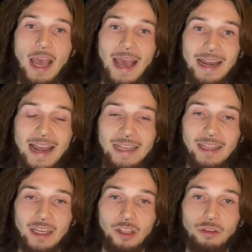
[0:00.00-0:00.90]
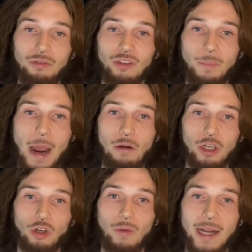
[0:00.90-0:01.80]
an 8 that can use their power
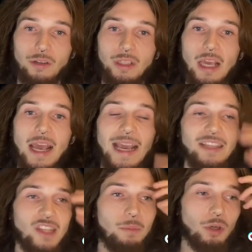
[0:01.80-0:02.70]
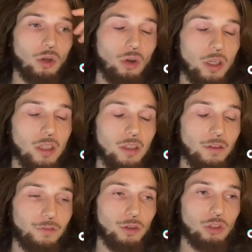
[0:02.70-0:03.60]
correctly is able to look into the
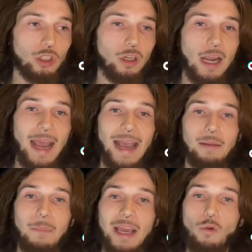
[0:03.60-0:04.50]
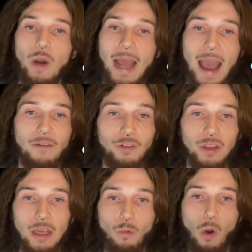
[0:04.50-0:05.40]
future and make whatever
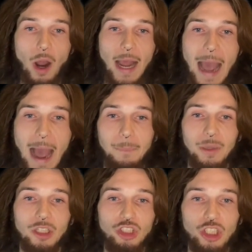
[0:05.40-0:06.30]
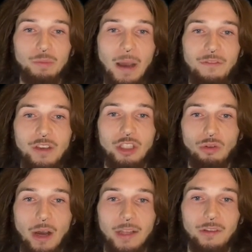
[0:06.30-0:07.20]
they want happen just by
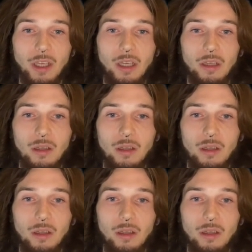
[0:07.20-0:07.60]
visualizing it.